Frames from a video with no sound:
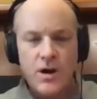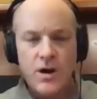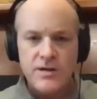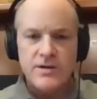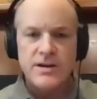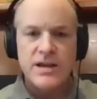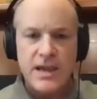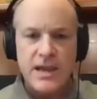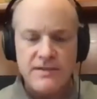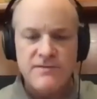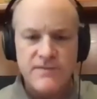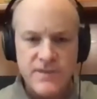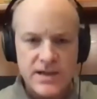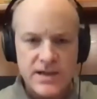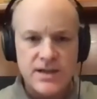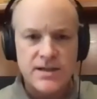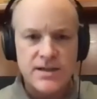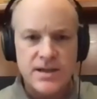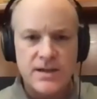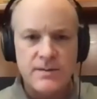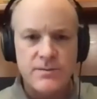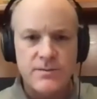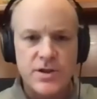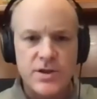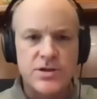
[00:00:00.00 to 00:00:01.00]
a
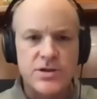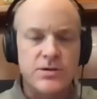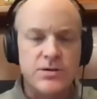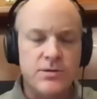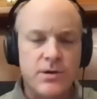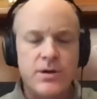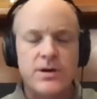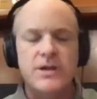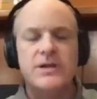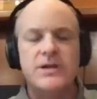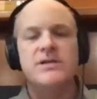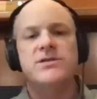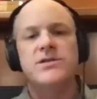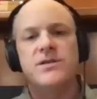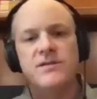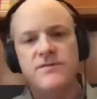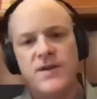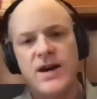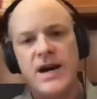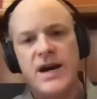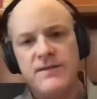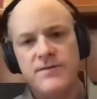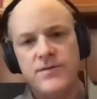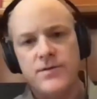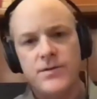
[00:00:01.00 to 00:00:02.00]
victim, that you are a
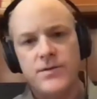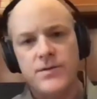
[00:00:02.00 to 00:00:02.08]
survivor,